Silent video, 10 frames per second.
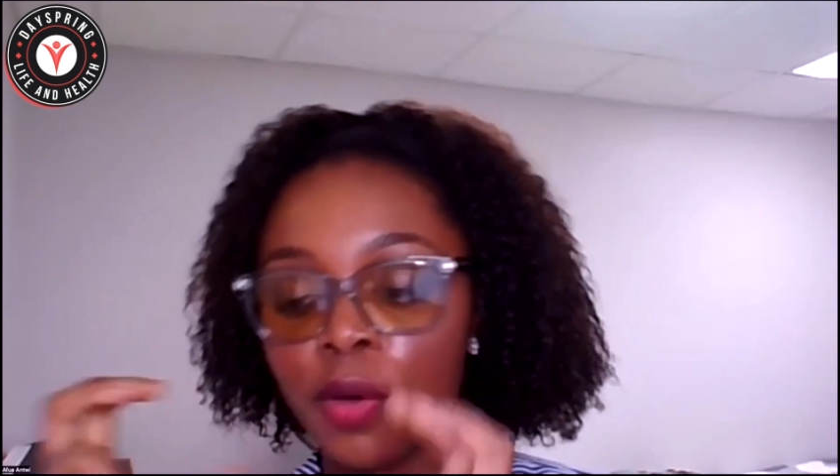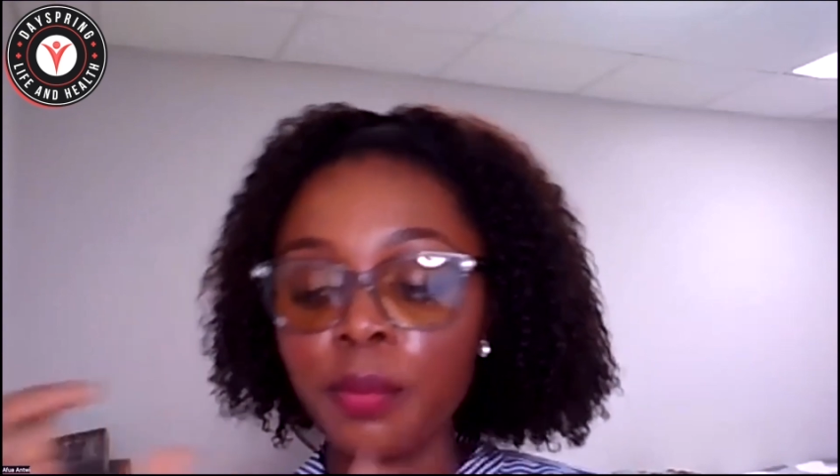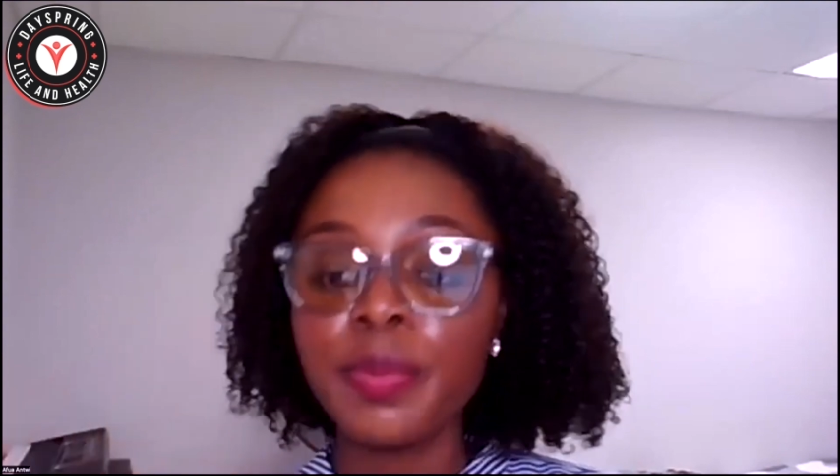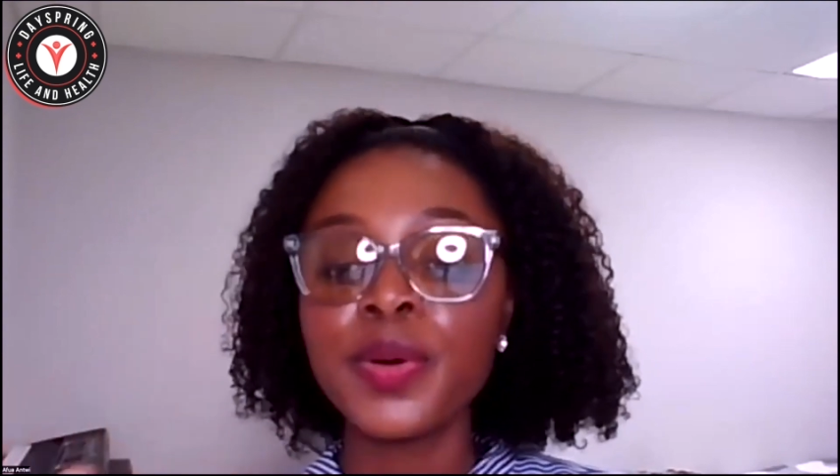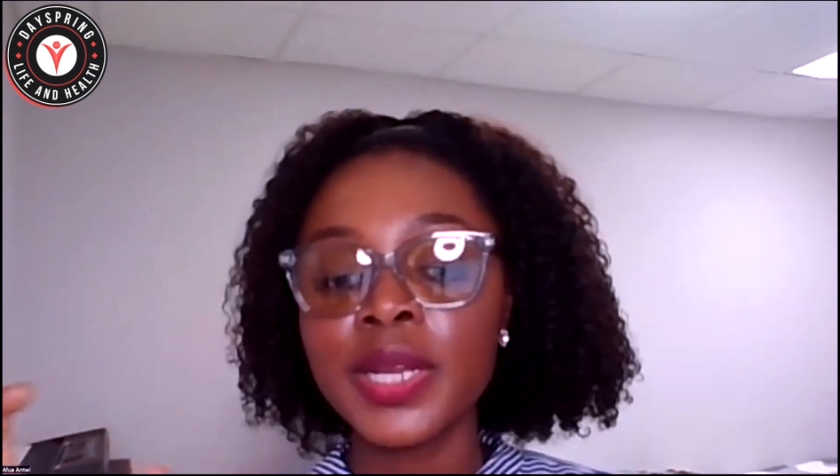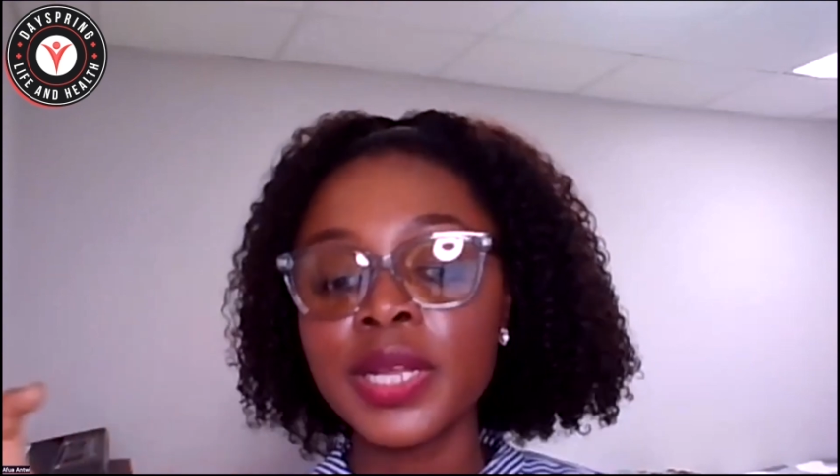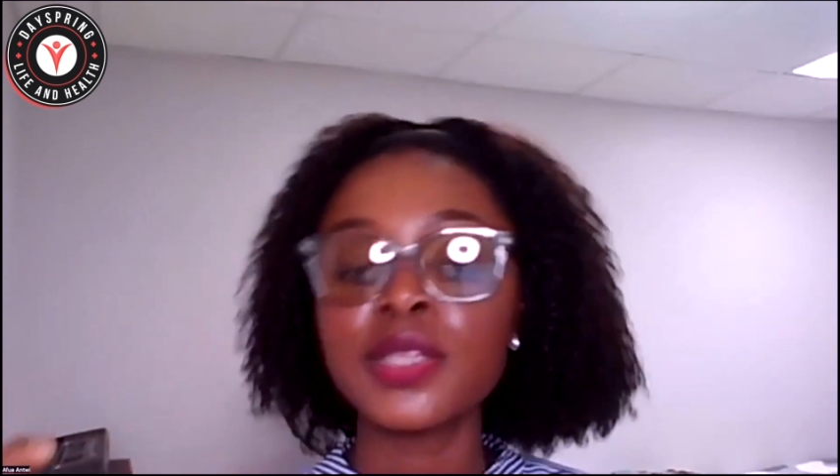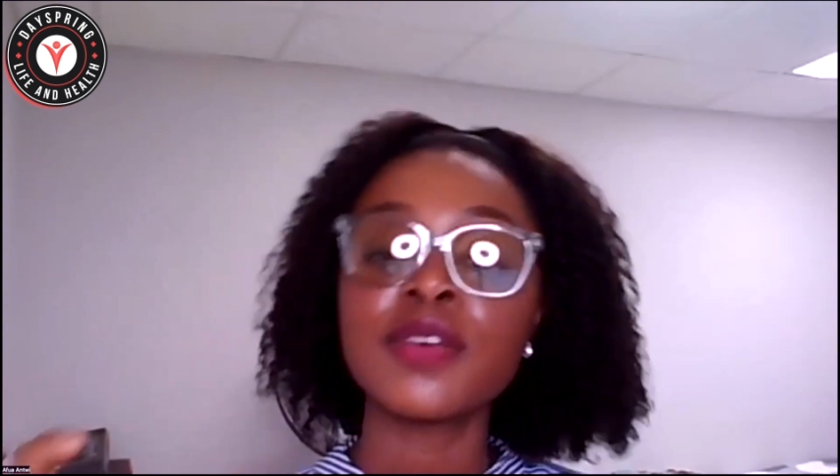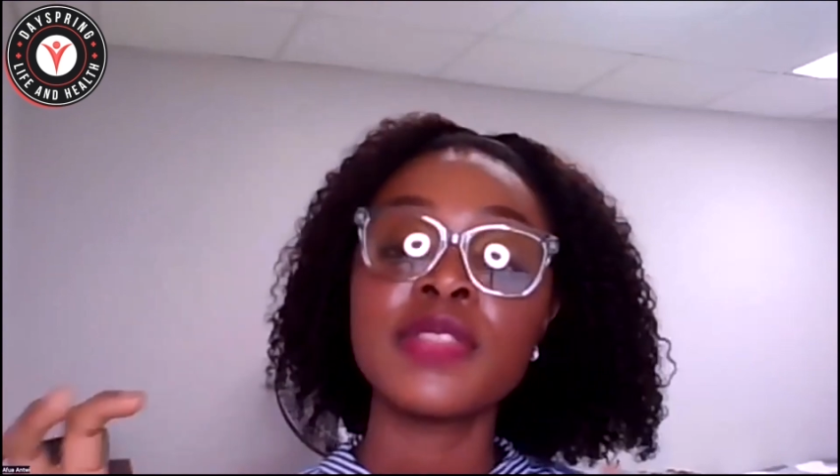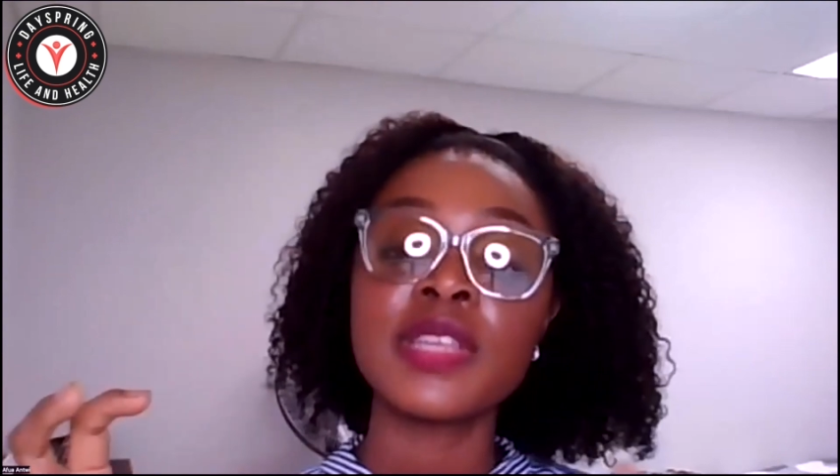
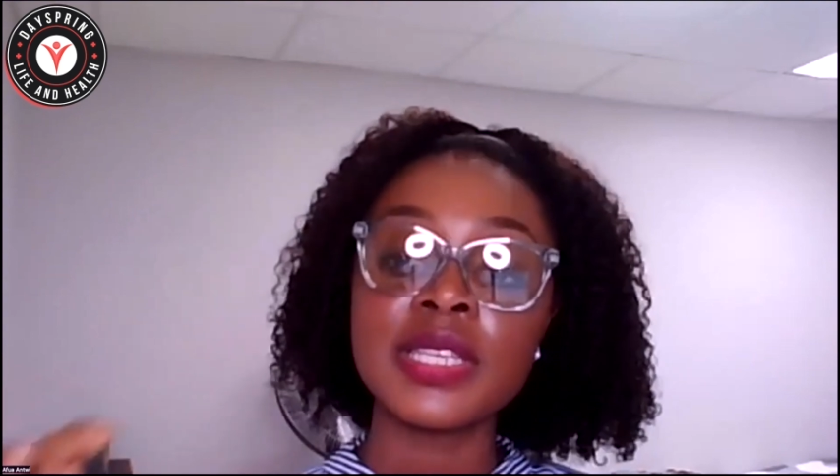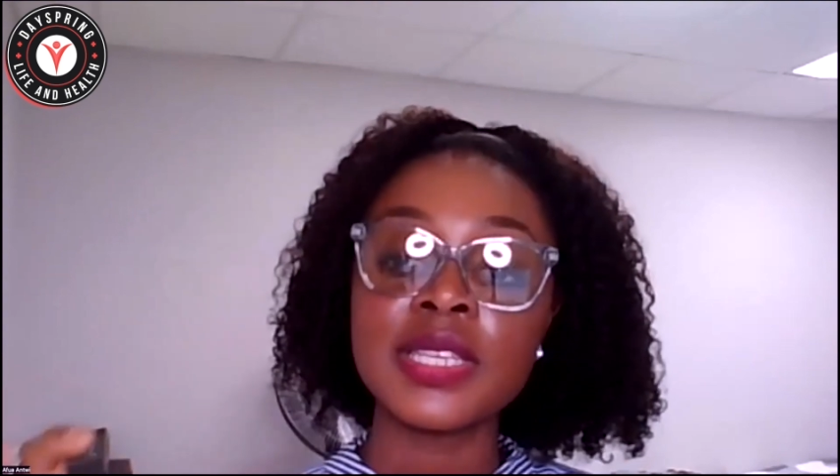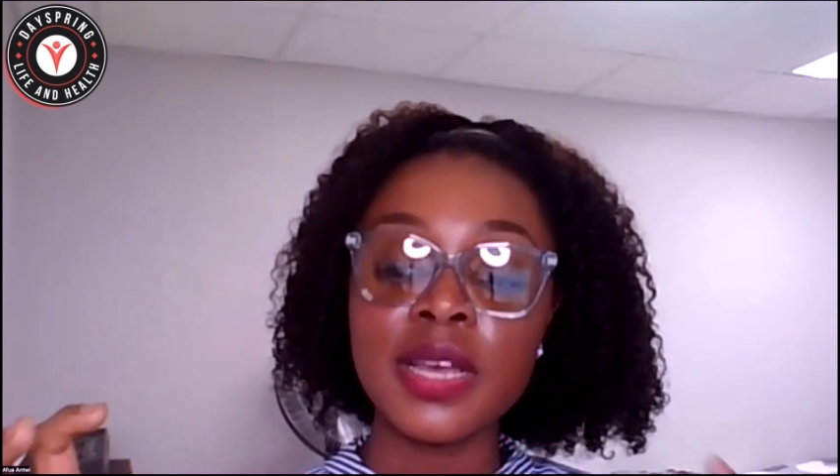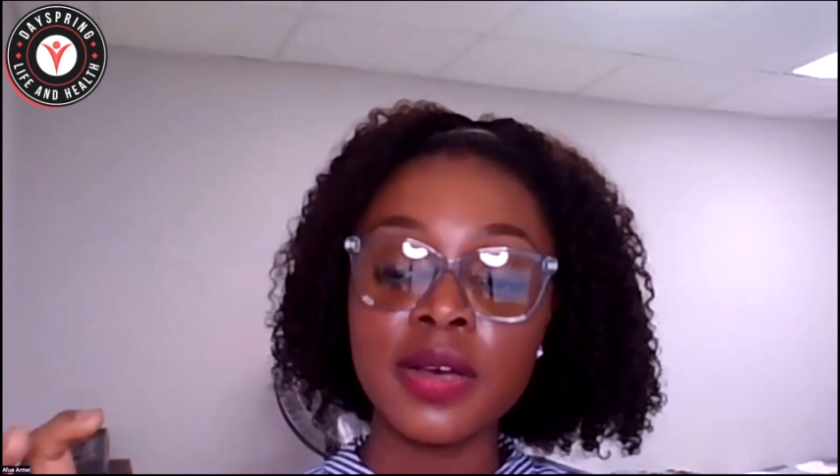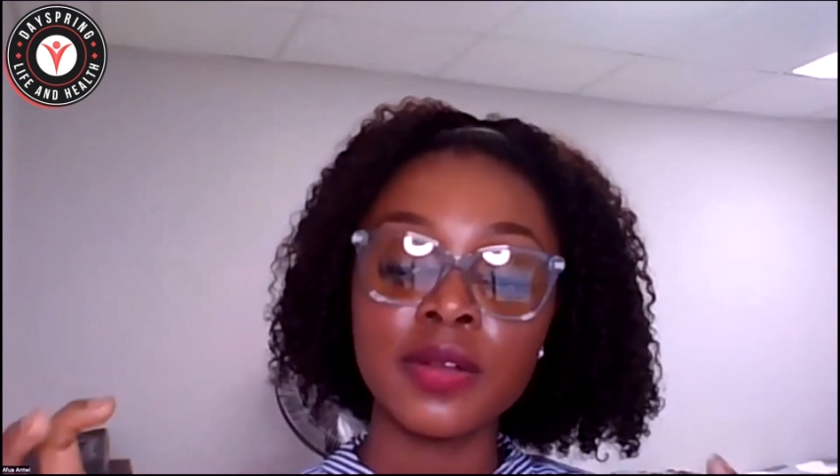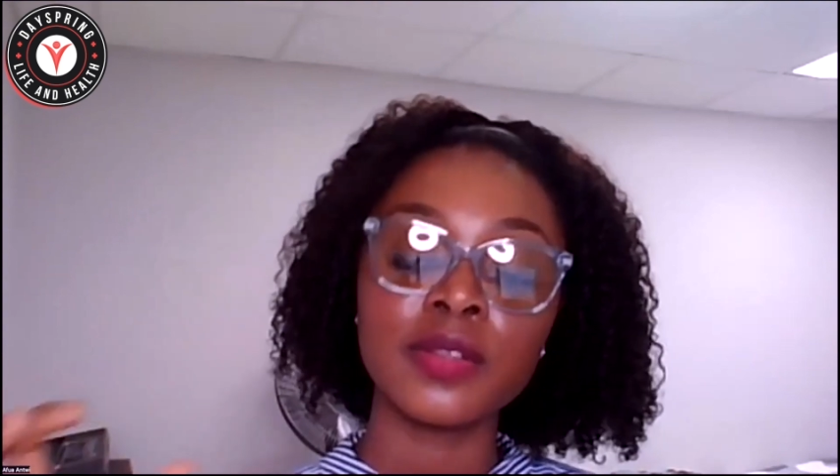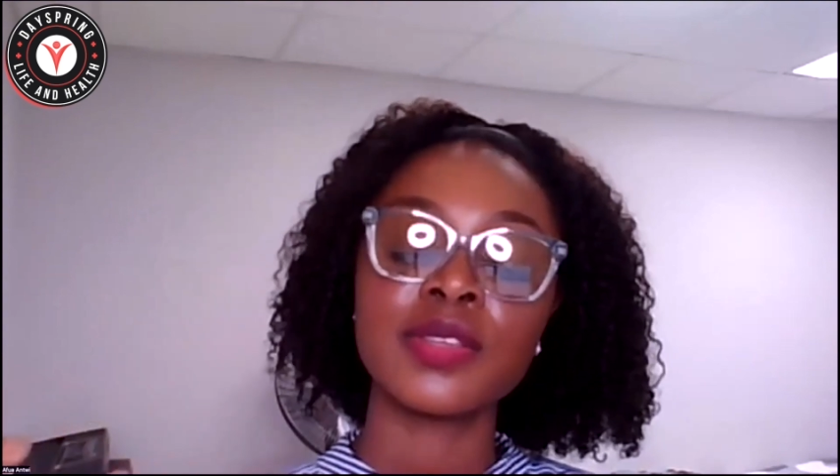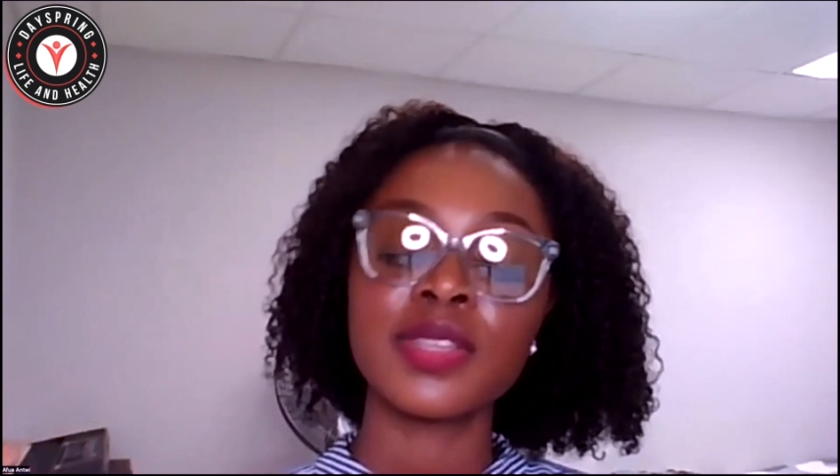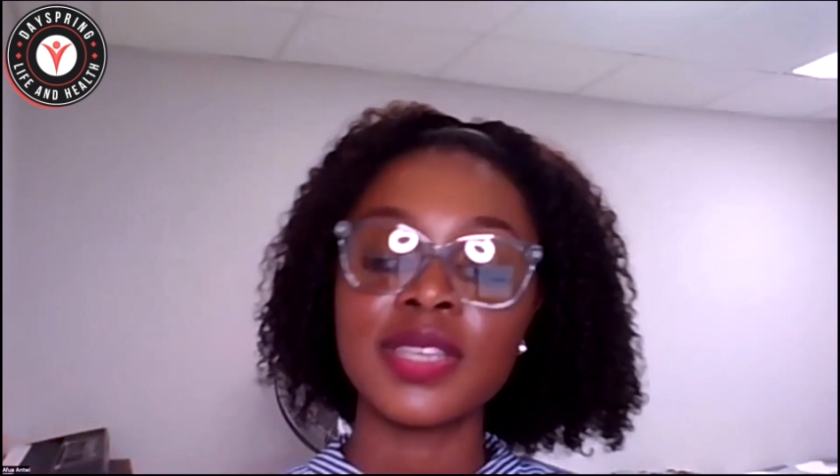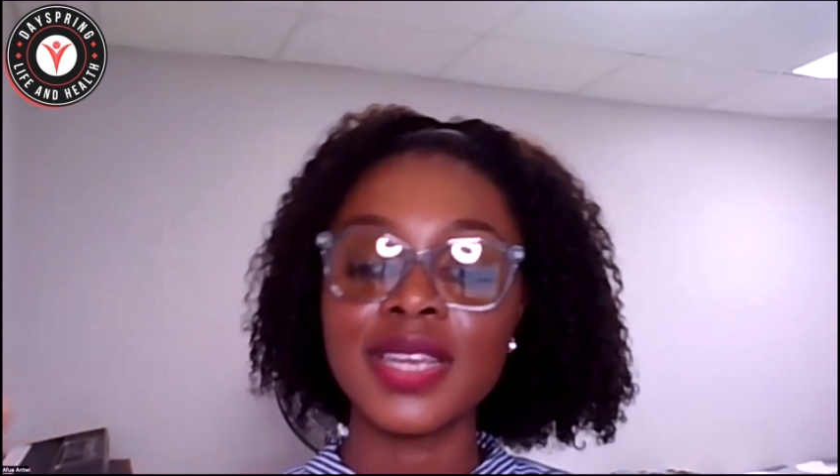component of the
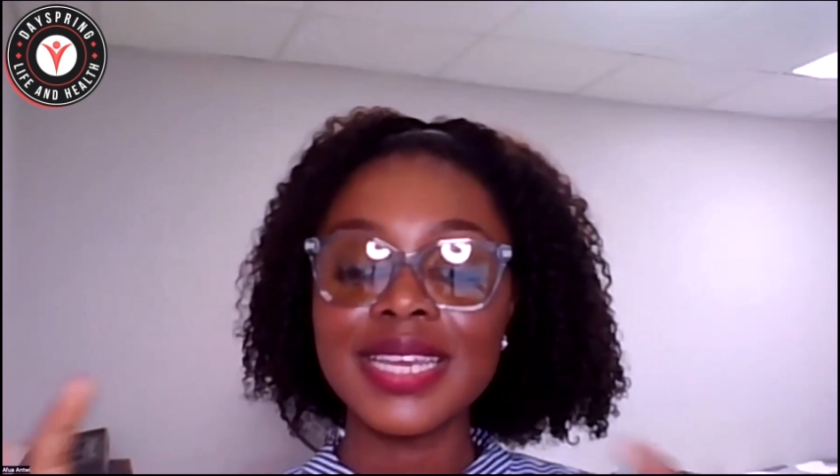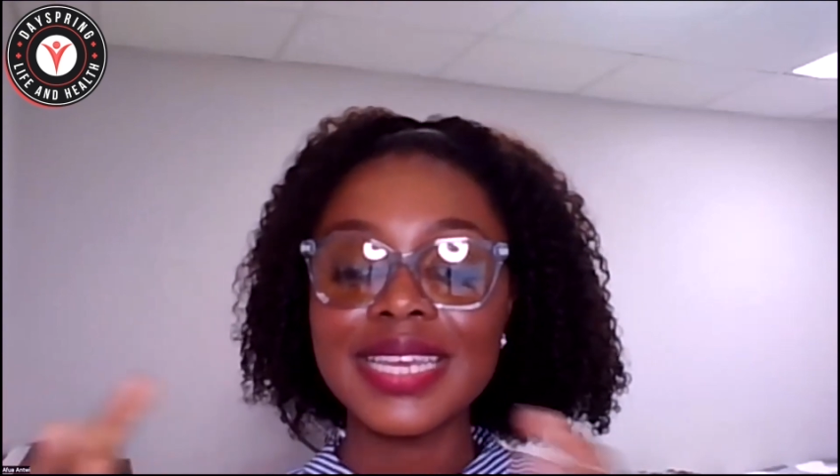cells